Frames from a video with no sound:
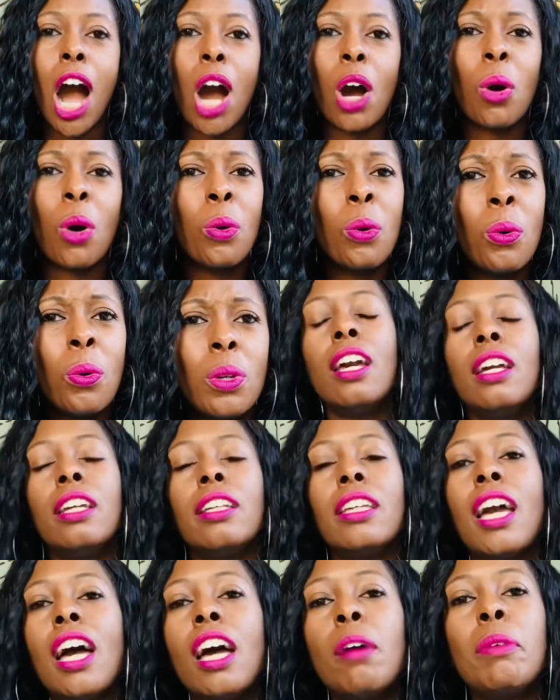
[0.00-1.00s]
who?
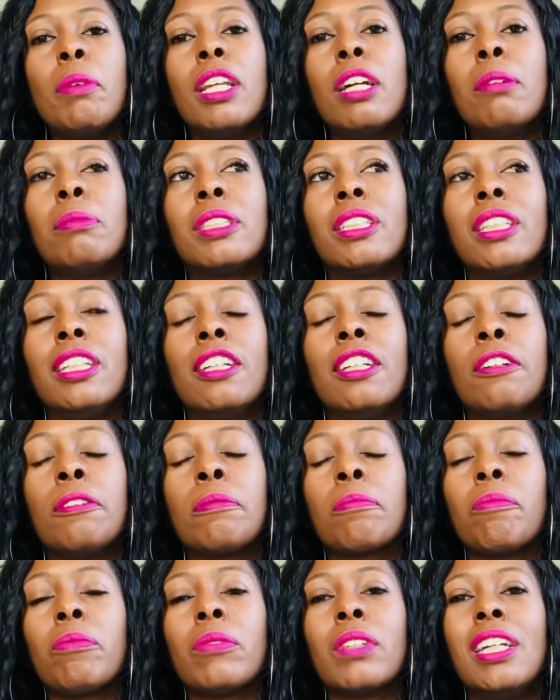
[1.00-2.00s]
Yeah, Eminem's here.
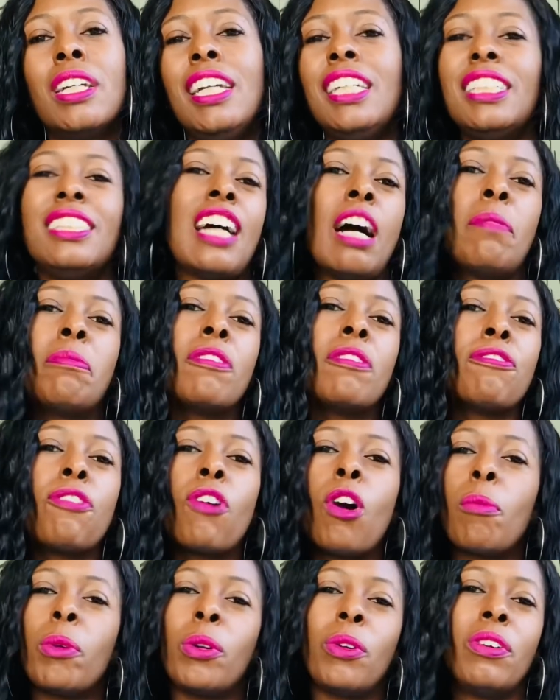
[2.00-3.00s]
He's not
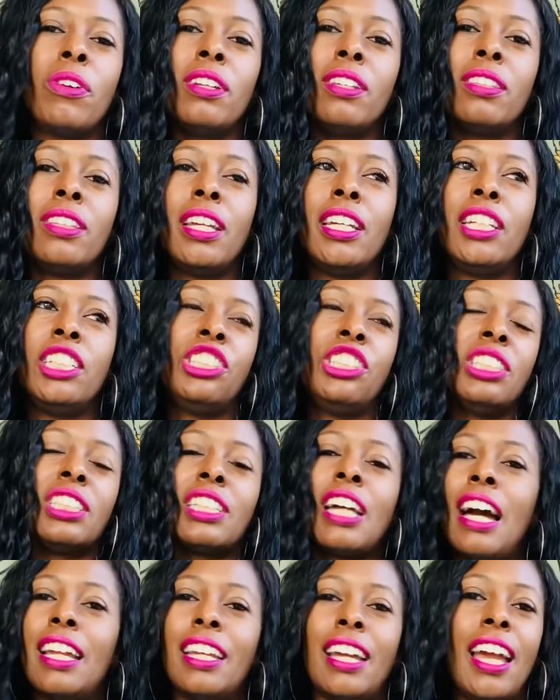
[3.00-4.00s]
performing or anything. He's just
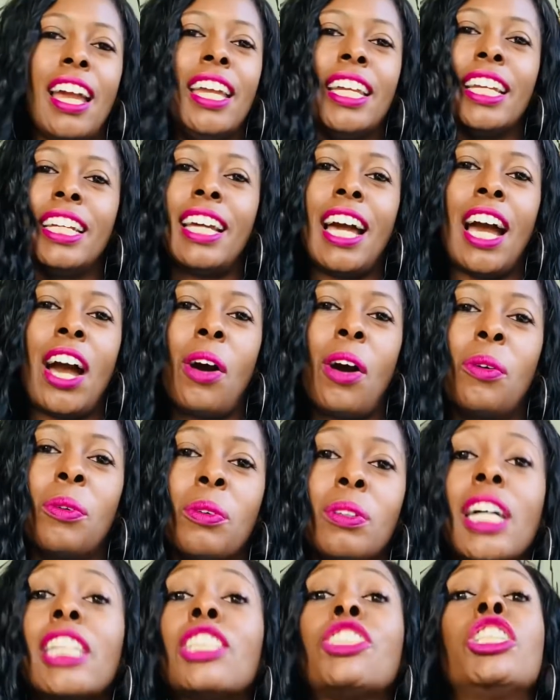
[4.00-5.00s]
kind of hanging out.
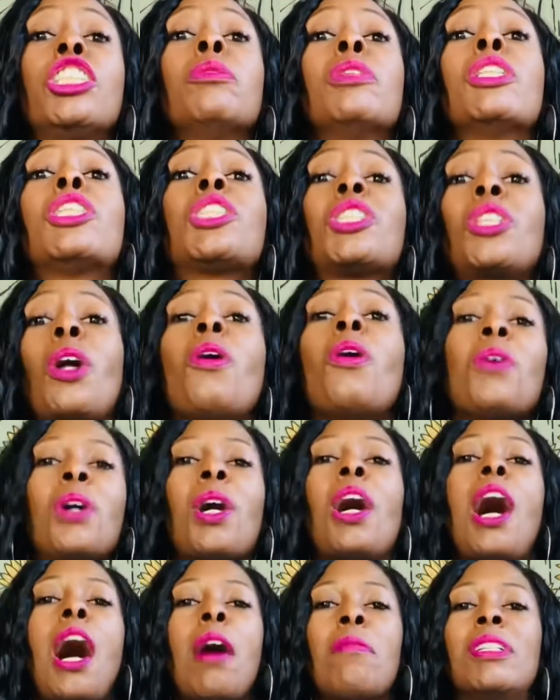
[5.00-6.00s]
Like, she was so
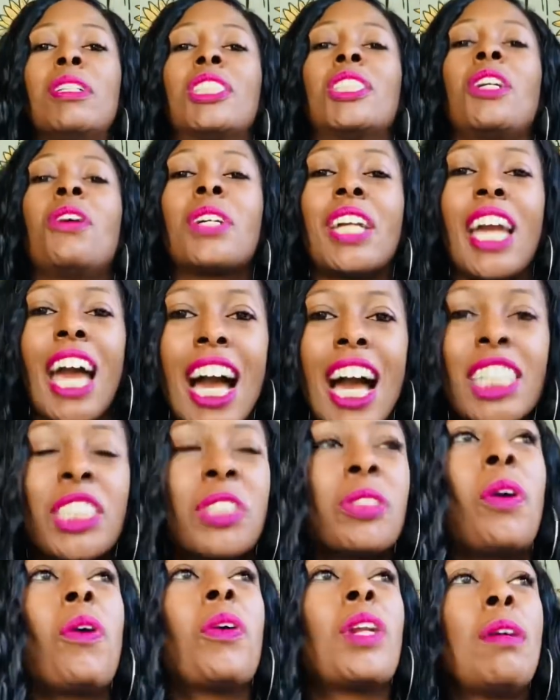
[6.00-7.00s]
calm and so
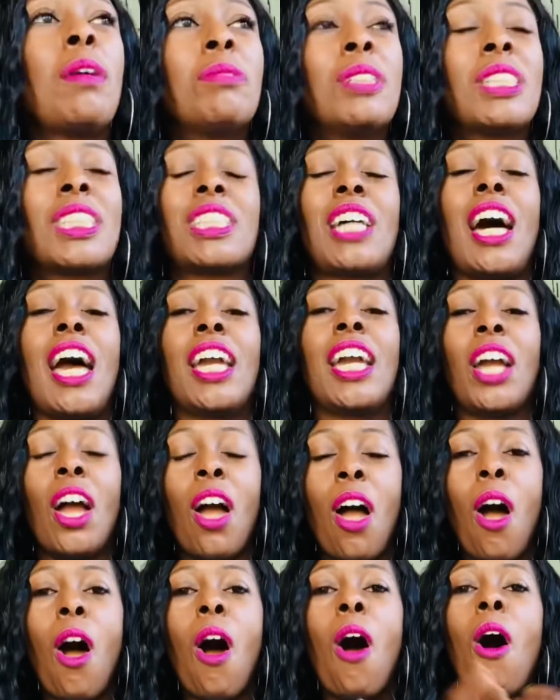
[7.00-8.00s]
casual. And I'm just like,
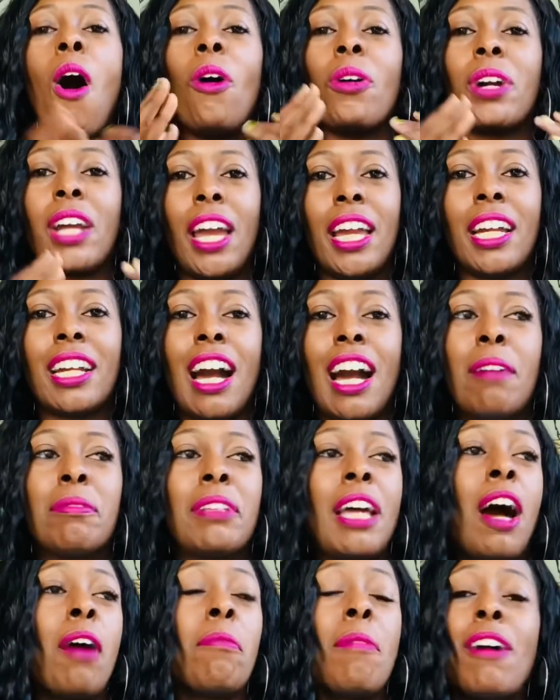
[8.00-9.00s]
okay, calm
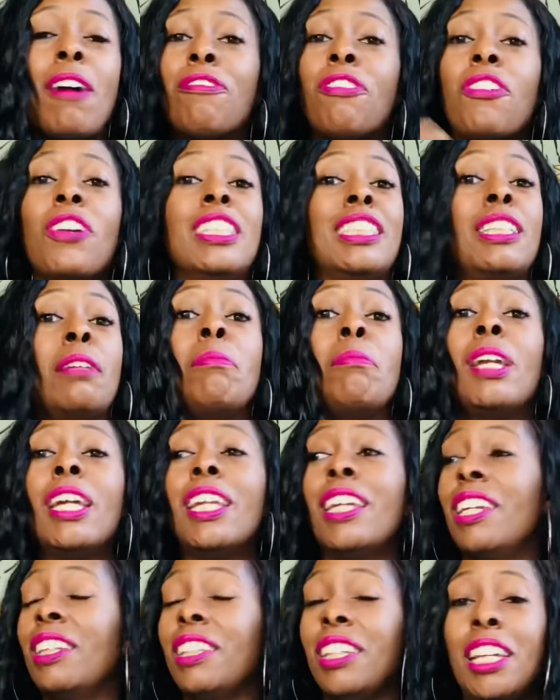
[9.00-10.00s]
down. My friends
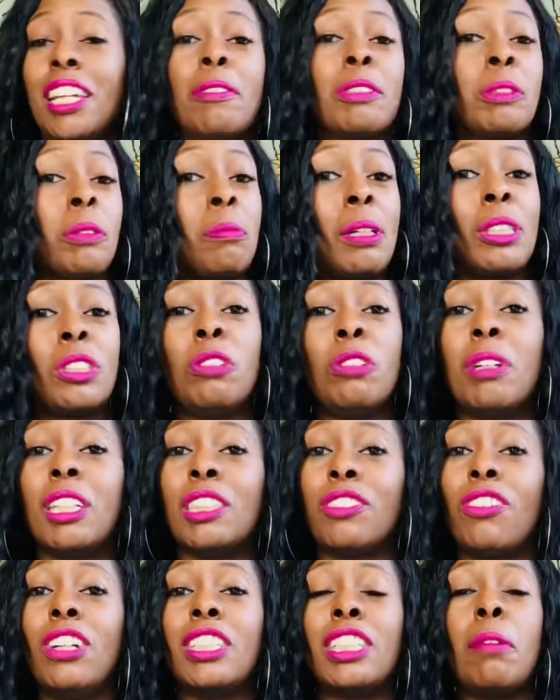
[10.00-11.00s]
immediately, it was with my two best
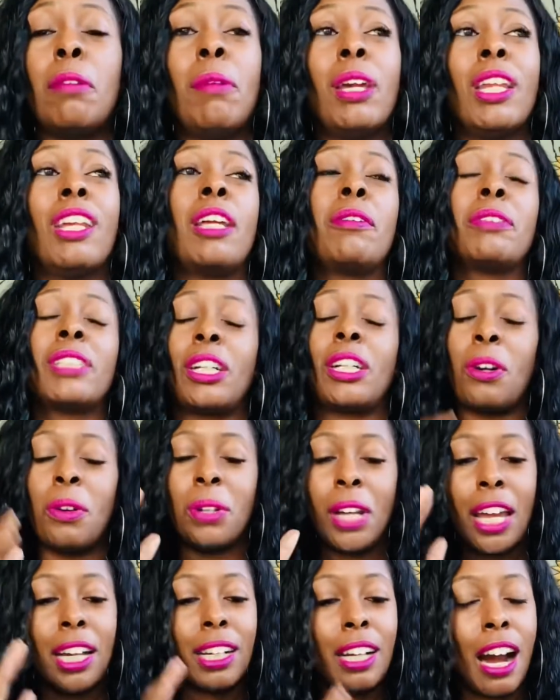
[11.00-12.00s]
friends, immediately it was like,
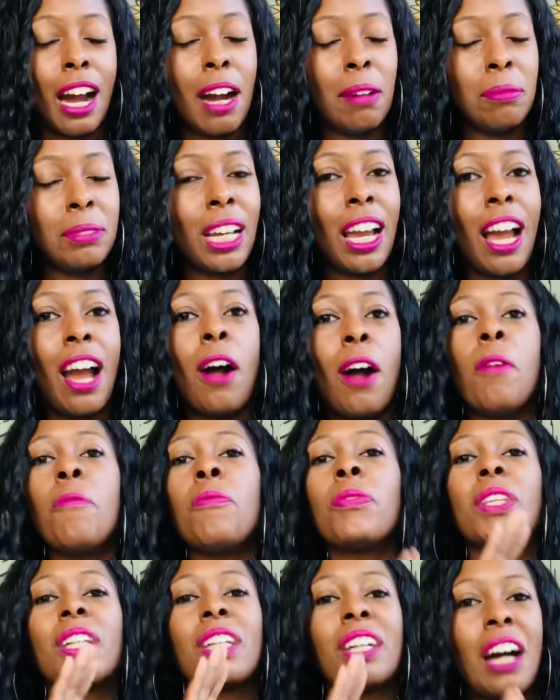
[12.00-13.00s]
okay, calm down.
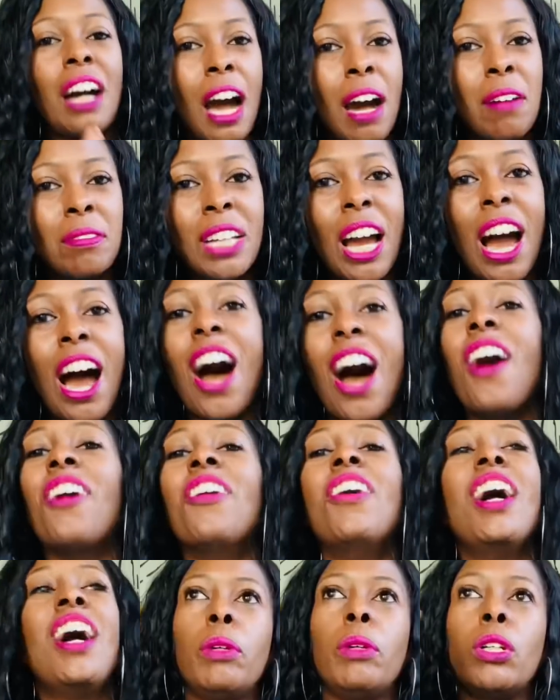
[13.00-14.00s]
Calm
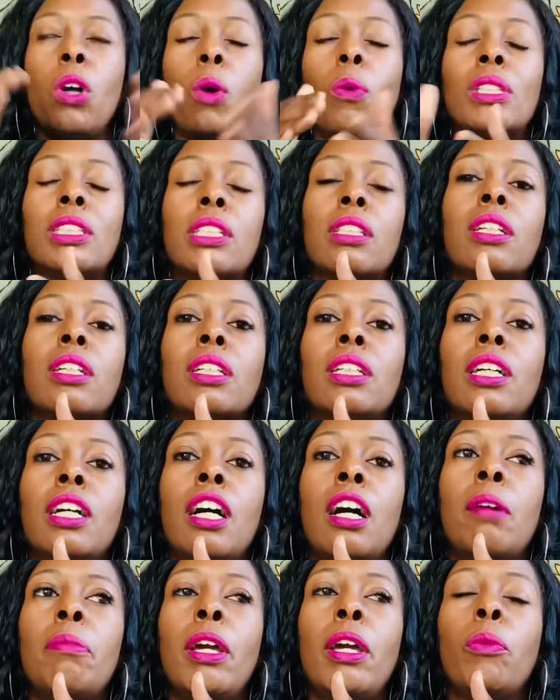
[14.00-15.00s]
down. We go into the
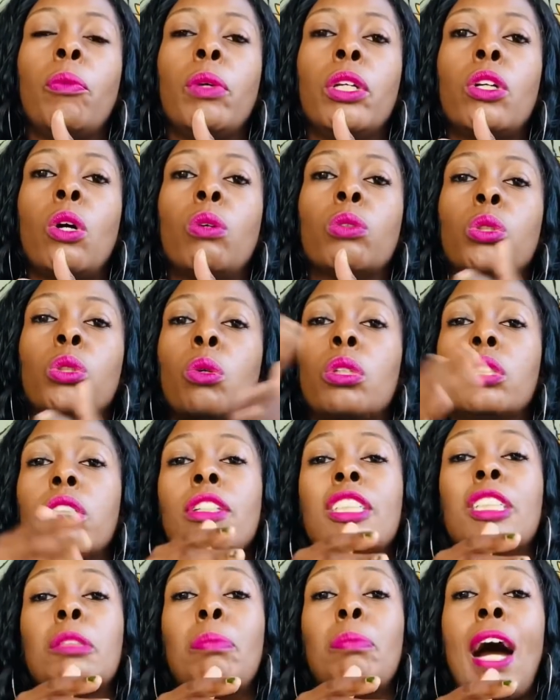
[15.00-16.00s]
club and we go towards our
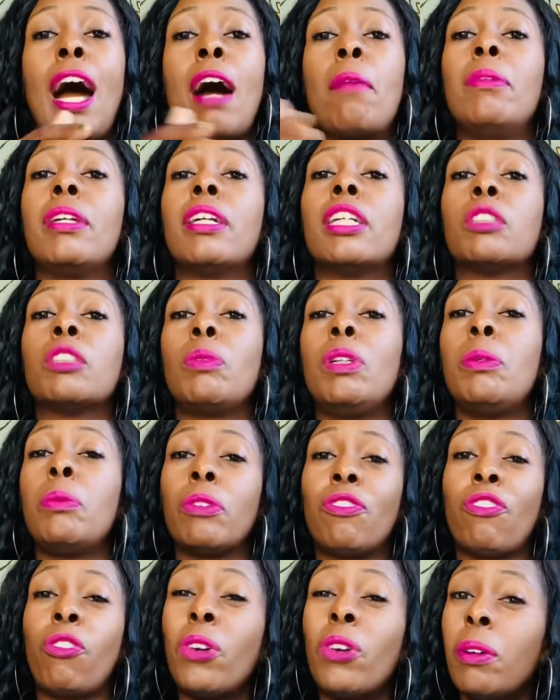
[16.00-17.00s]
spot because we were
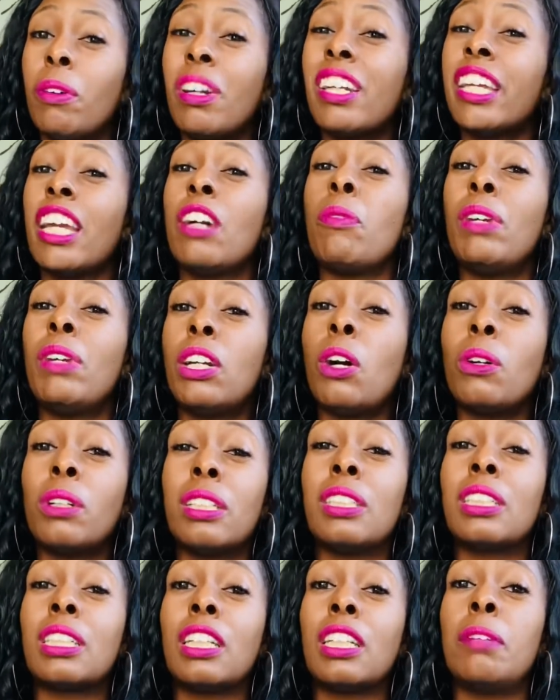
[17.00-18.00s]
again, we go to
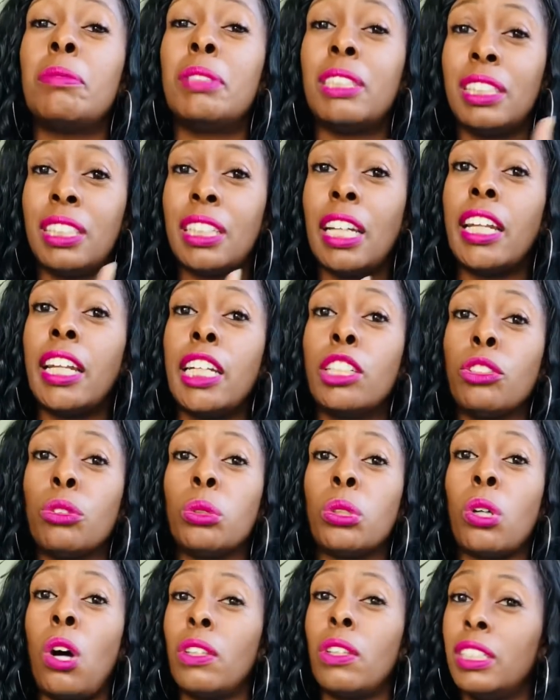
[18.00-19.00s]
this club. This is St. Andrews
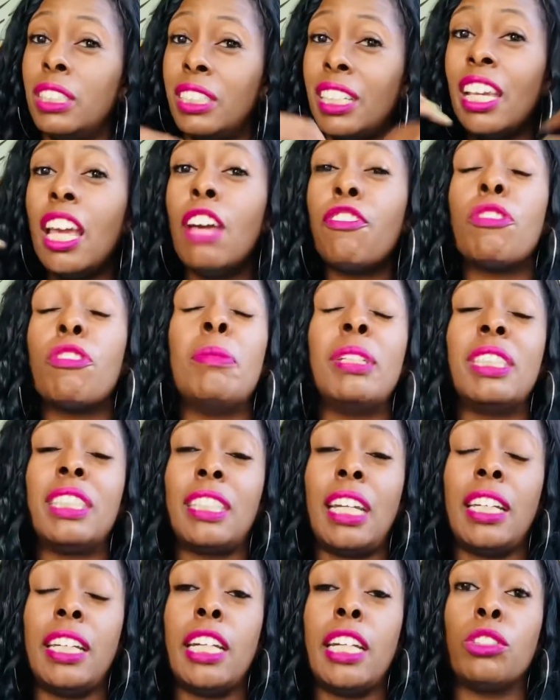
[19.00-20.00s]
Hall. This is the infamous
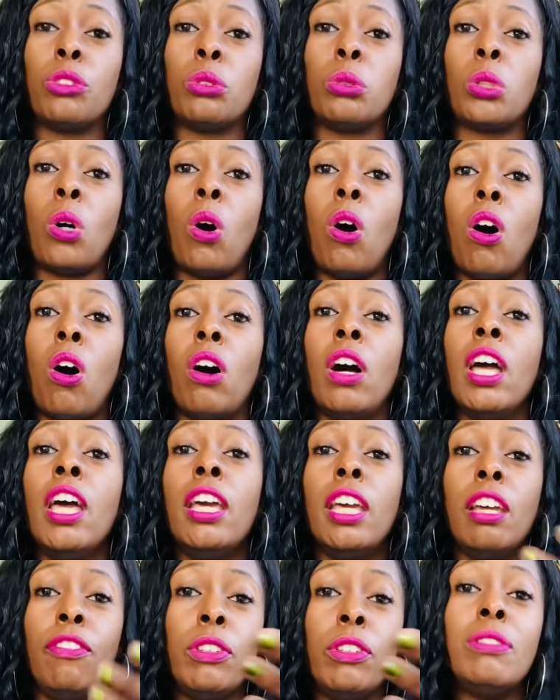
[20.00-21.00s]
St. Andrews Hall.
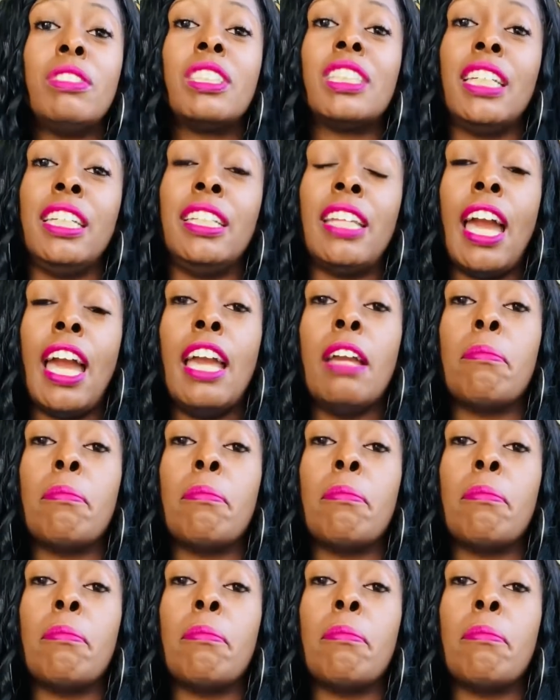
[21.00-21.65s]
If you've seen 8